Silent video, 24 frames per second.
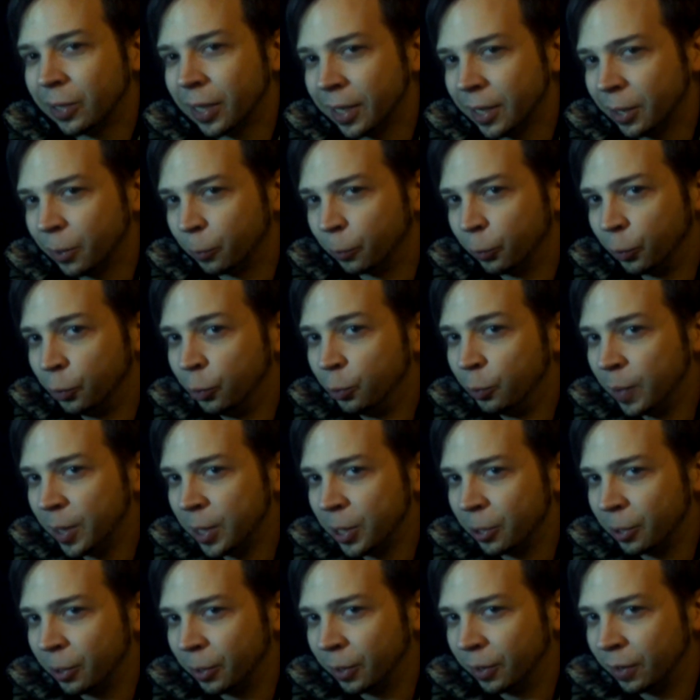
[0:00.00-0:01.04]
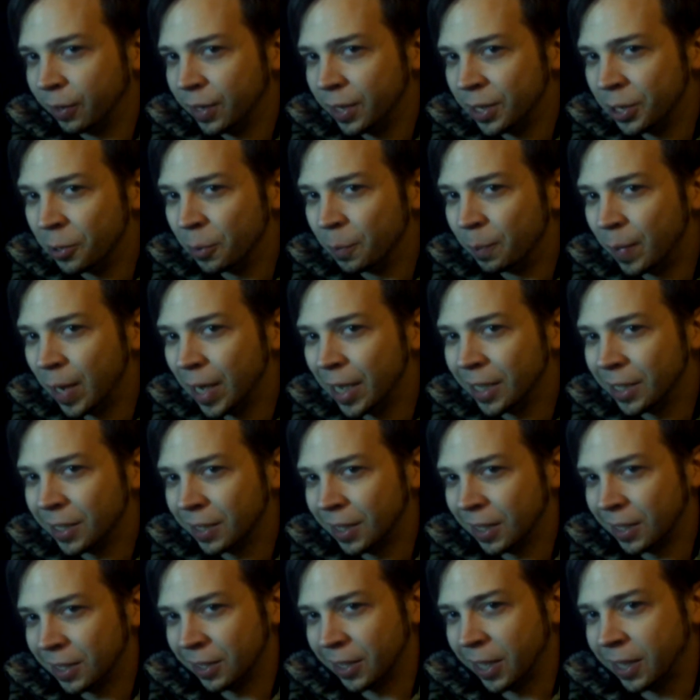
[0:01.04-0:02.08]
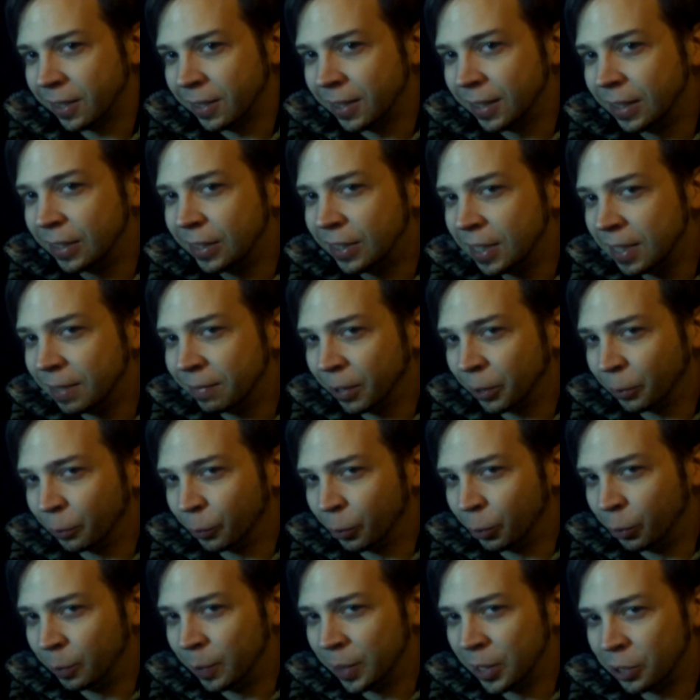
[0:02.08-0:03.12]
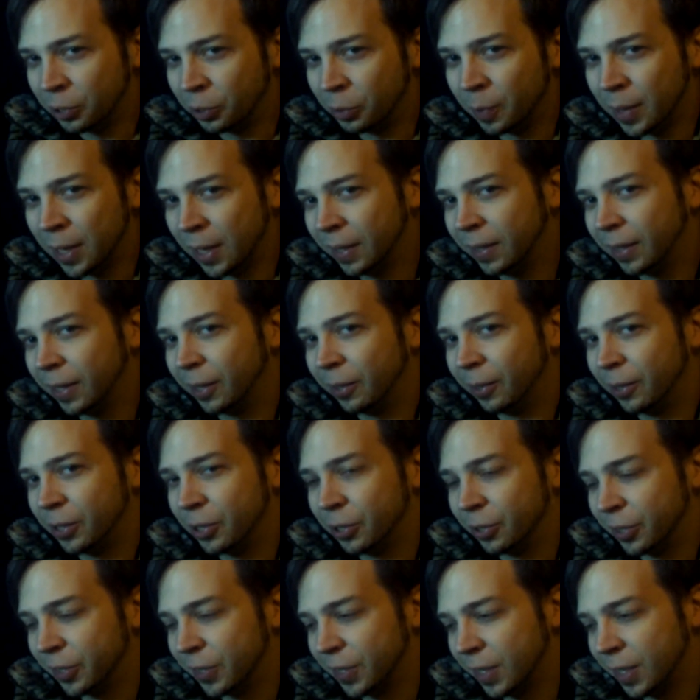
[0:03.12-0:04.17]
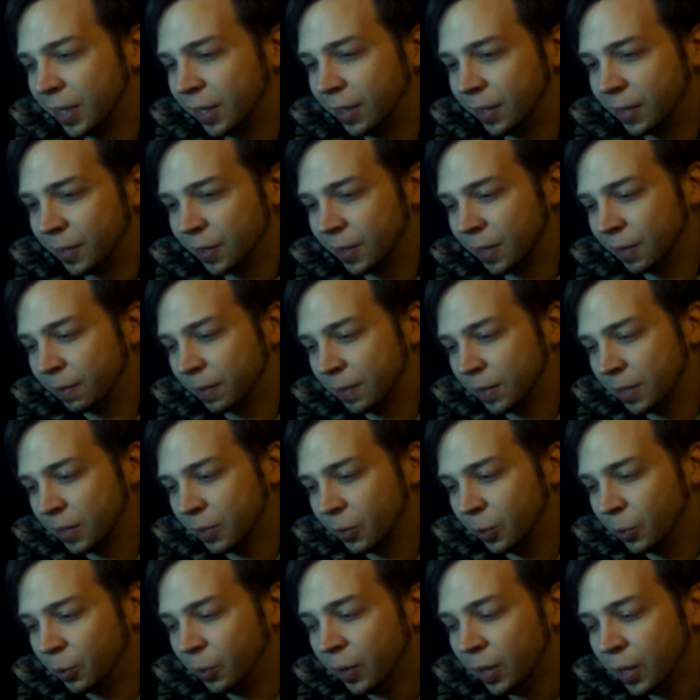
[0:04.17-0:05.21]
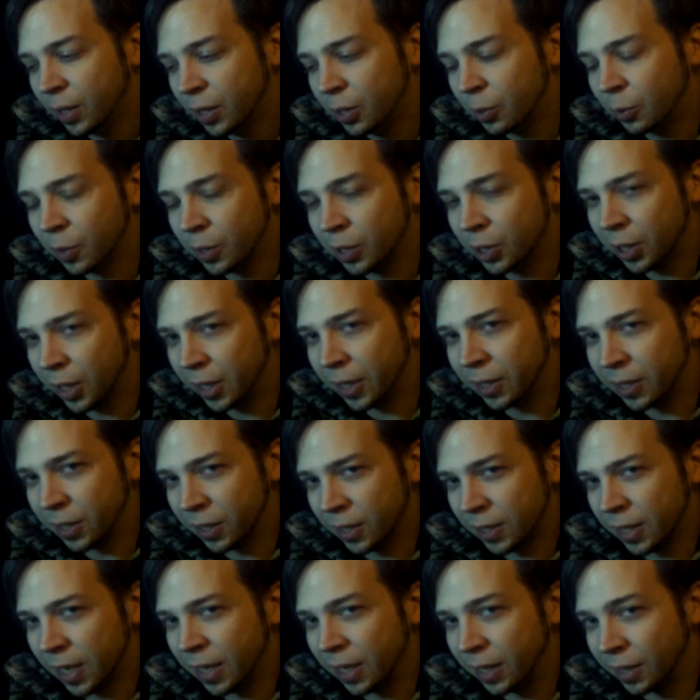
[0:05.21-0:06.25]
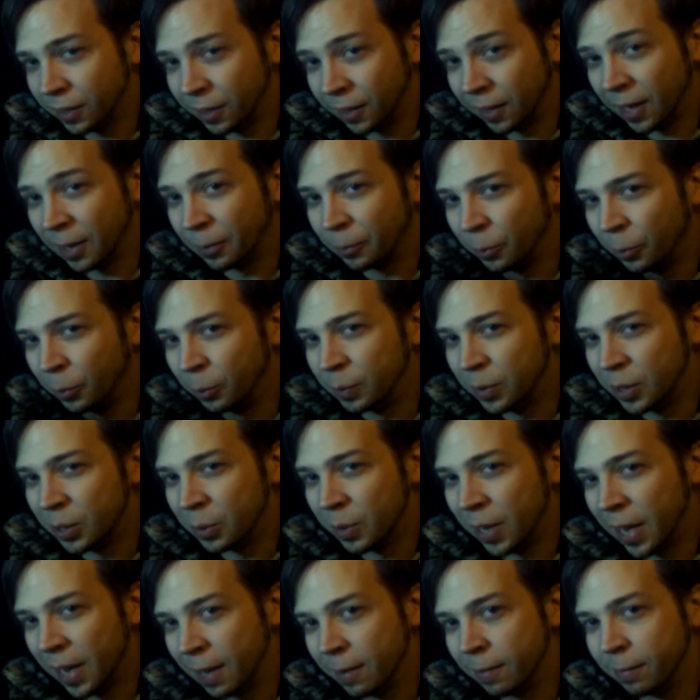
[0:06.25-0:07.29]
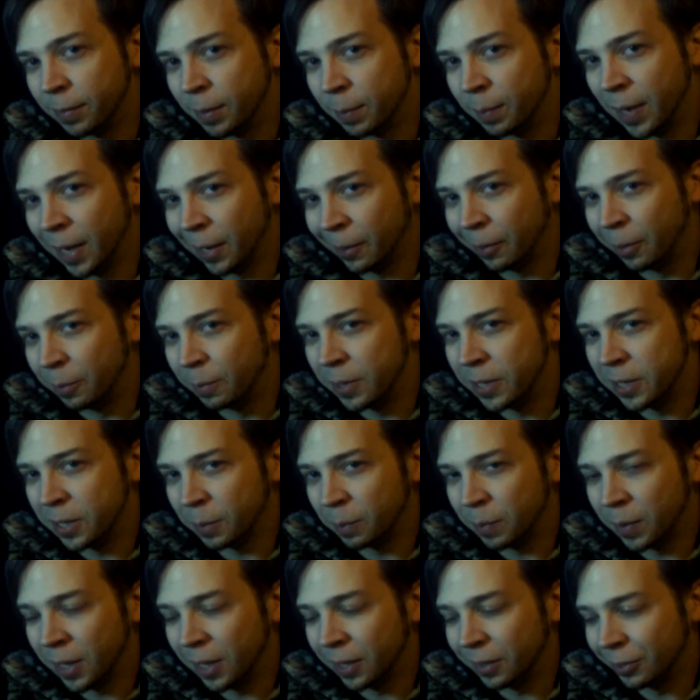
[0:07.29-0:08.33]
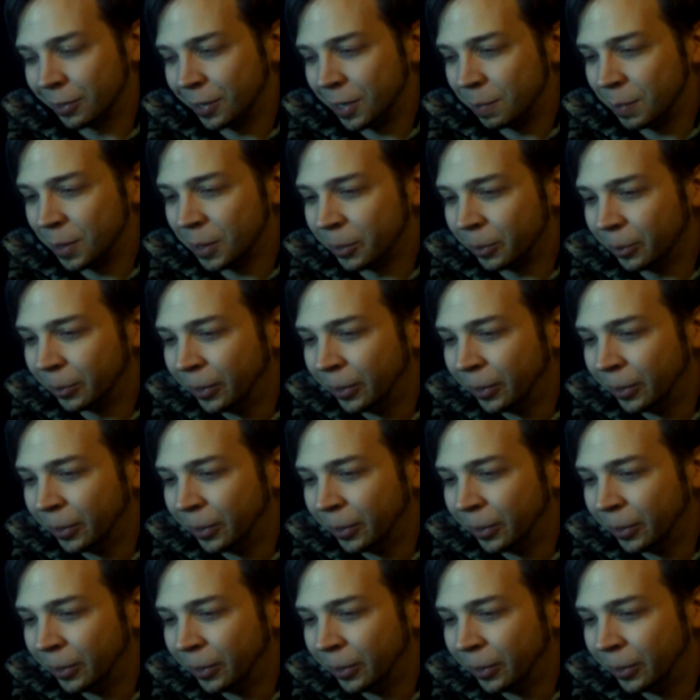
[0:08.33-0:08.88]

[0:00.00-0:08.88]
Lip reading: a room in your base that's like the diva room, and she'll be in there and she'll sing and stuff. So you can change the settings in that room to have the background music be Hatsune Miku.